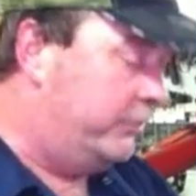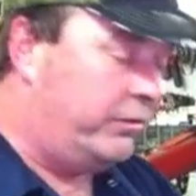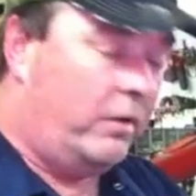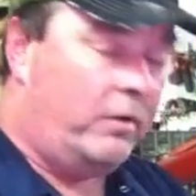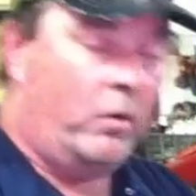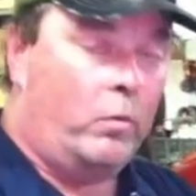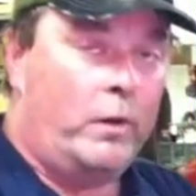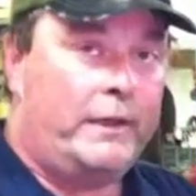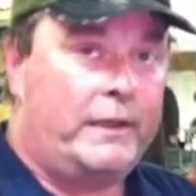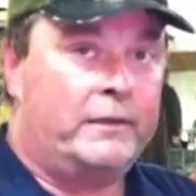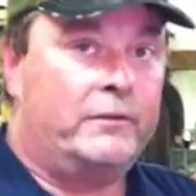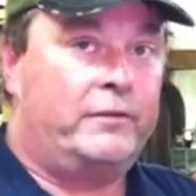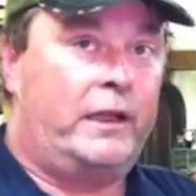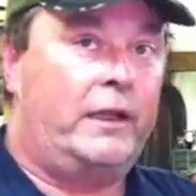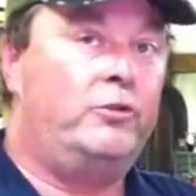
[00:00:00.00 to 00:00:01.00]
so that we
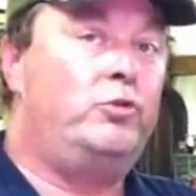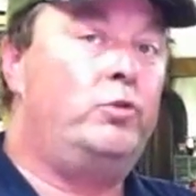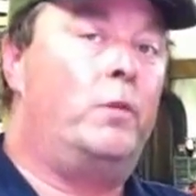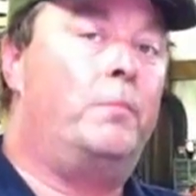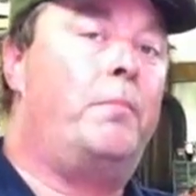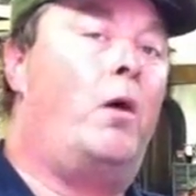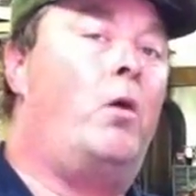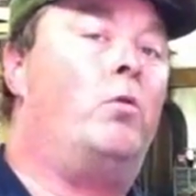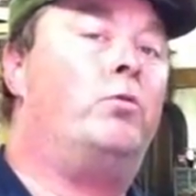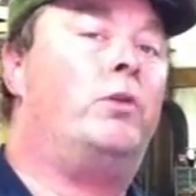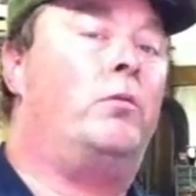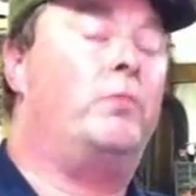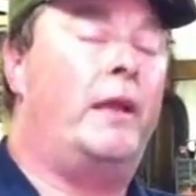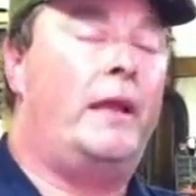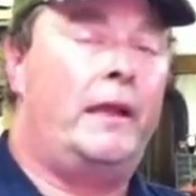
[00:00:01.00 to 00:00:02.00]
can send you a
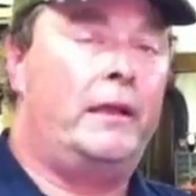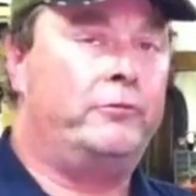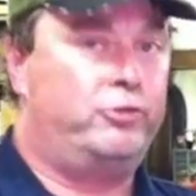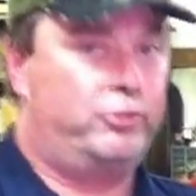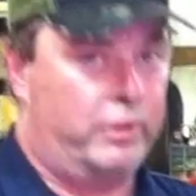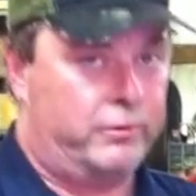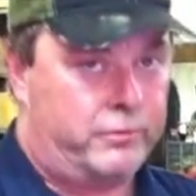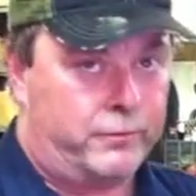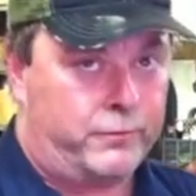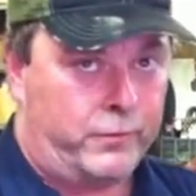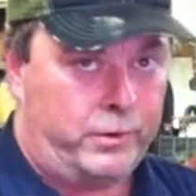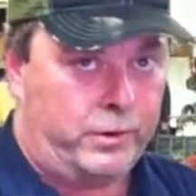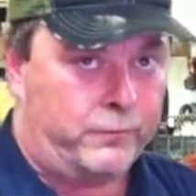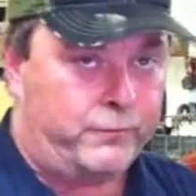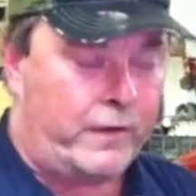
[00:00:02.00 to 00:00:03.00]
bolt-on hand shifter
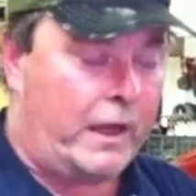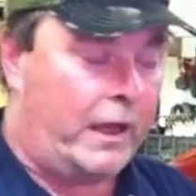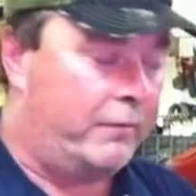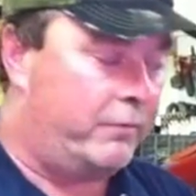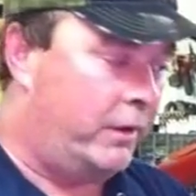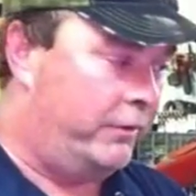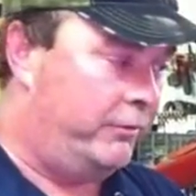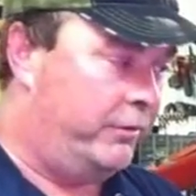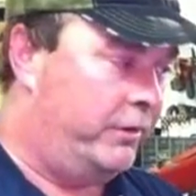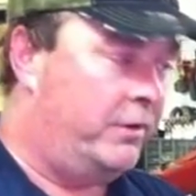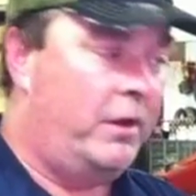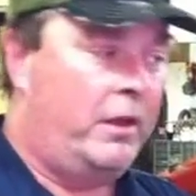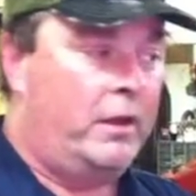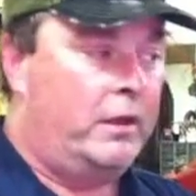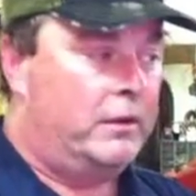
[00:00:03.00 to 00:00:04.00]
for your
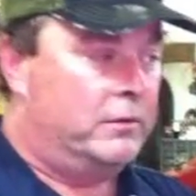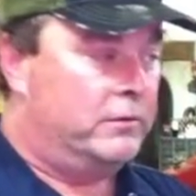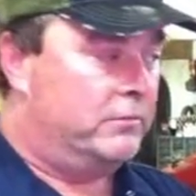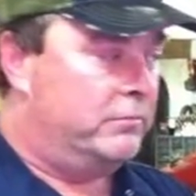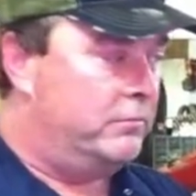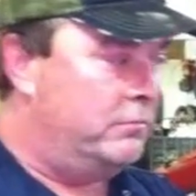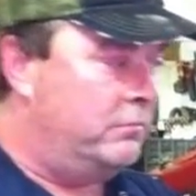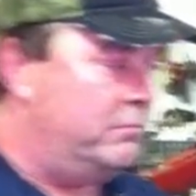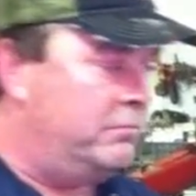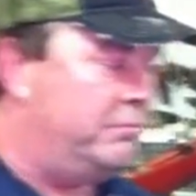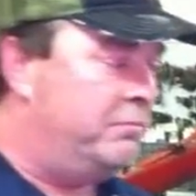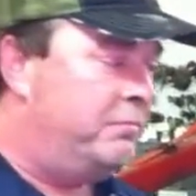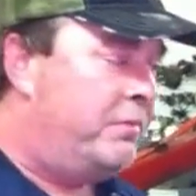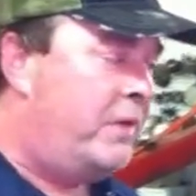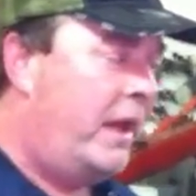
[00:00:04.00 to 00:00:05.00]

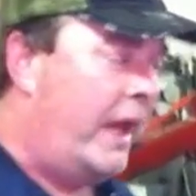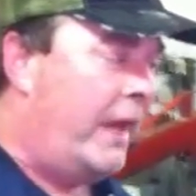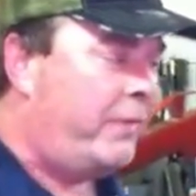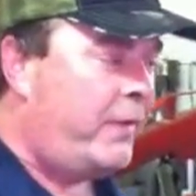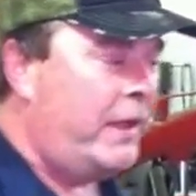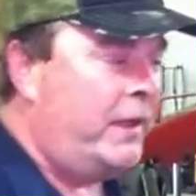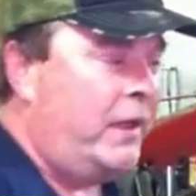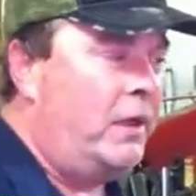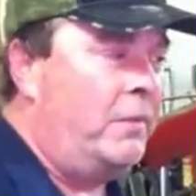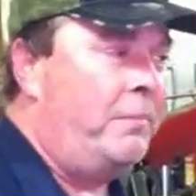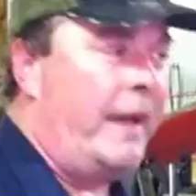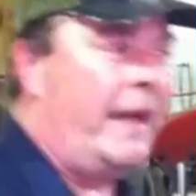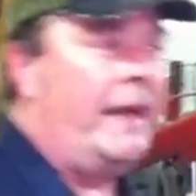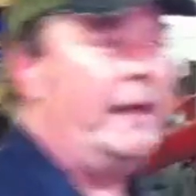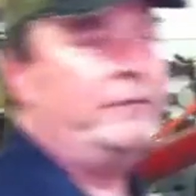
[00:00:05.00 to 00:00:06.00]
500. I think in the
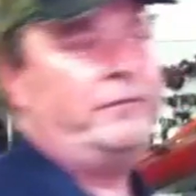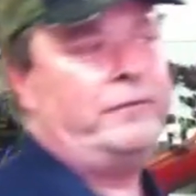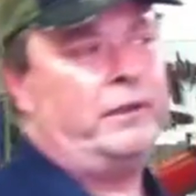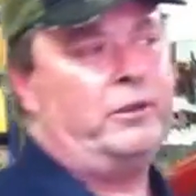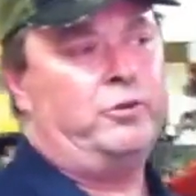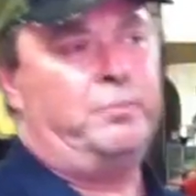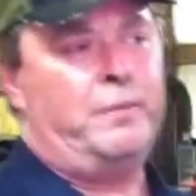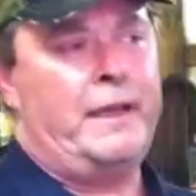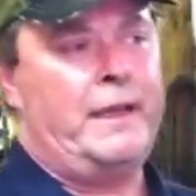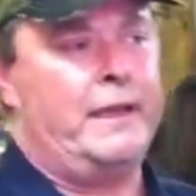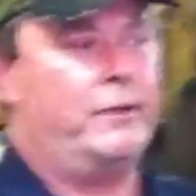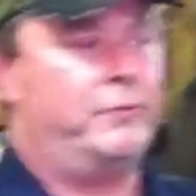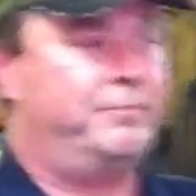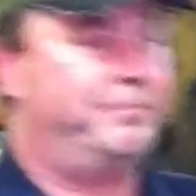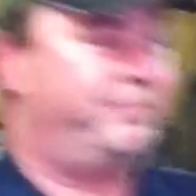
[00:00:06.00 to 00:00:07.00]
past there's
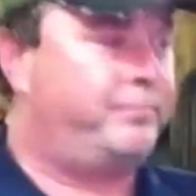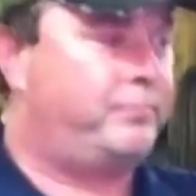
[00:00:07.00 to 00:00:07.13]
been